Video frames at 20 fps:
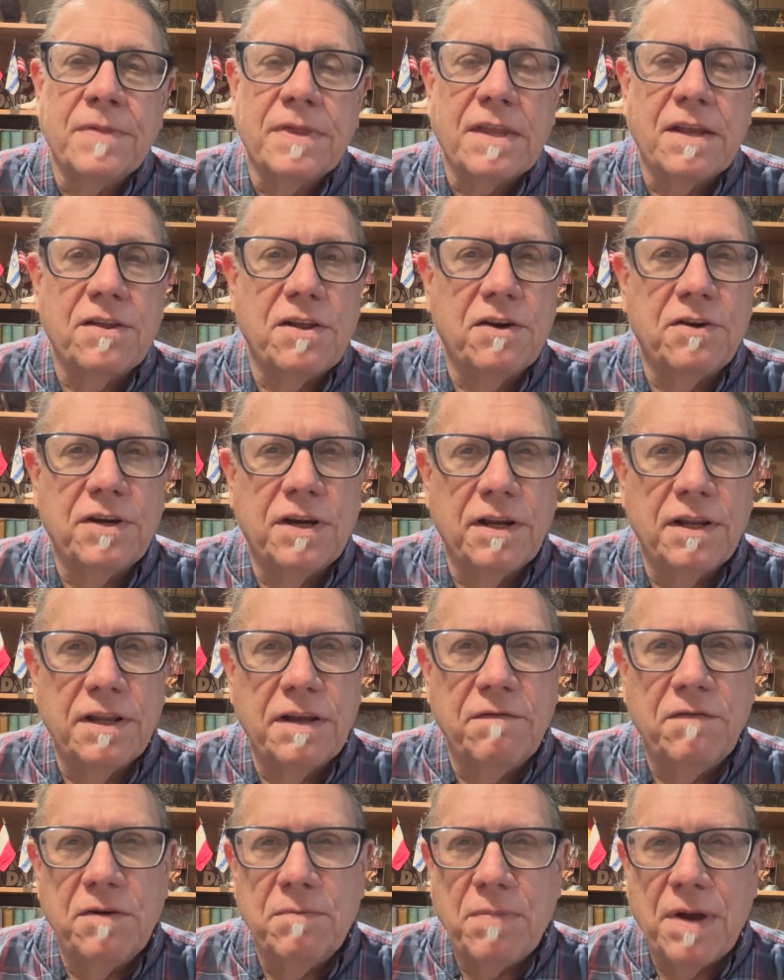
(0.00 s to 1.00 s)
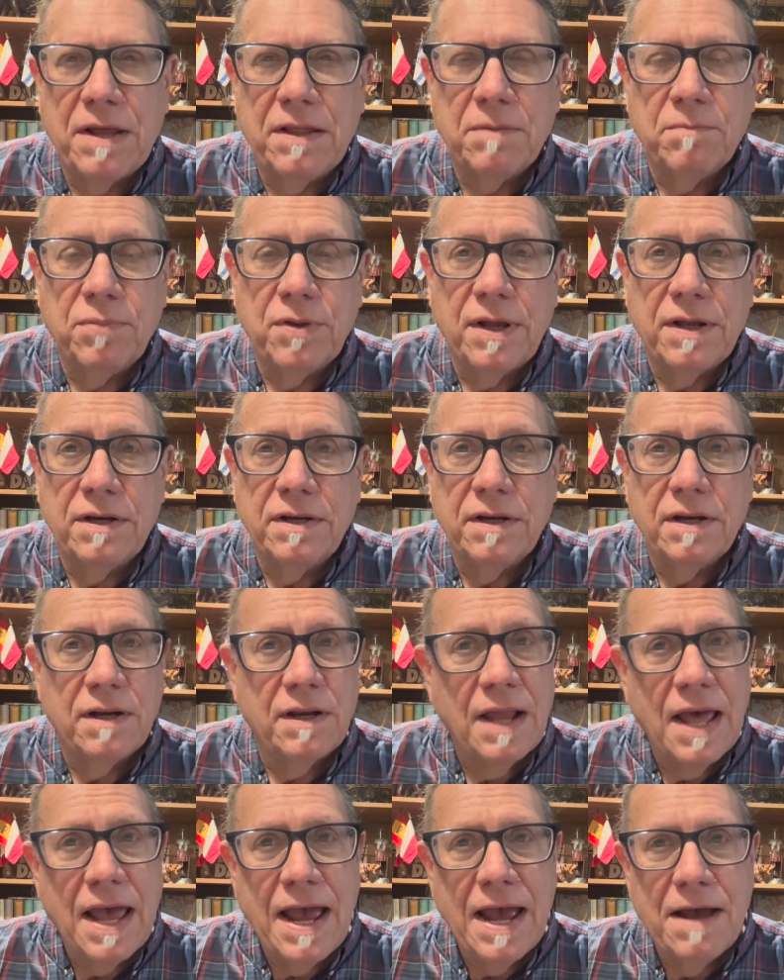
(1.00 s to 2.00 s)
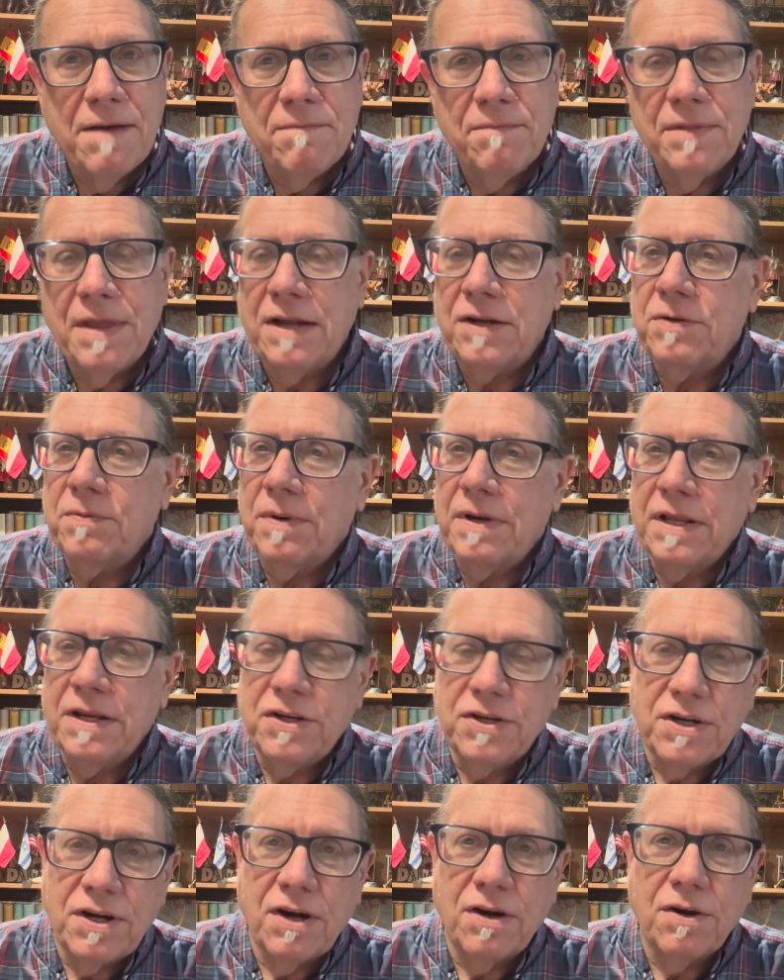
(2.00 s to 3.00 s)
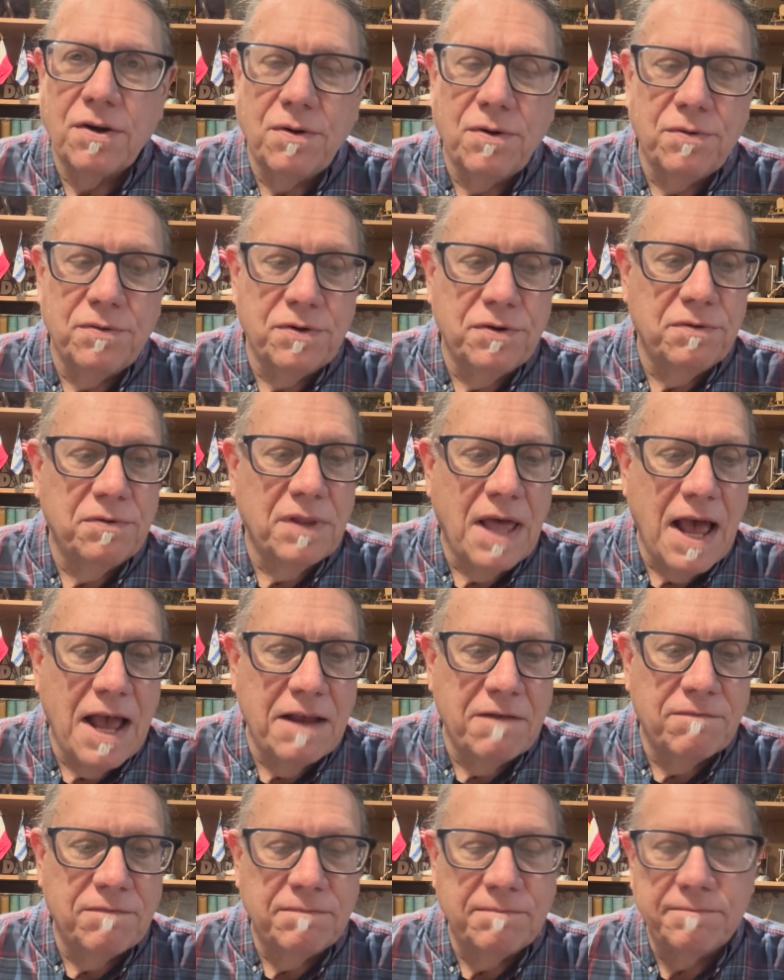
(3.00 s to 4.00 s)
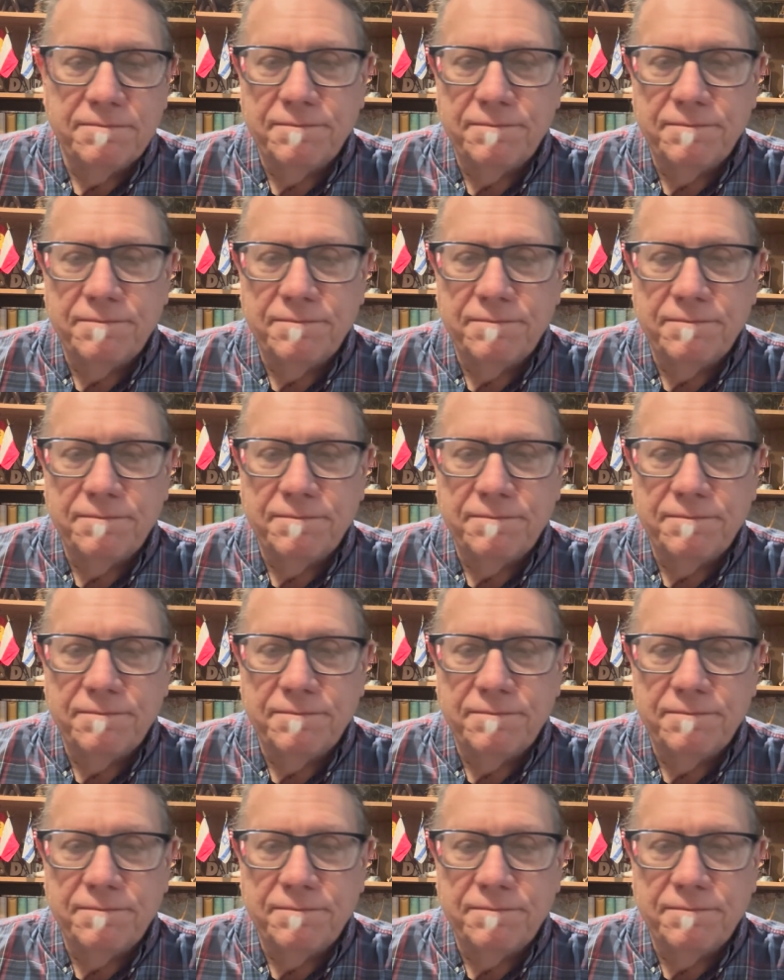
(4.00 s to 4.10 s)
They're delivered by the blood of the Lamb. That's where they start a whole new life.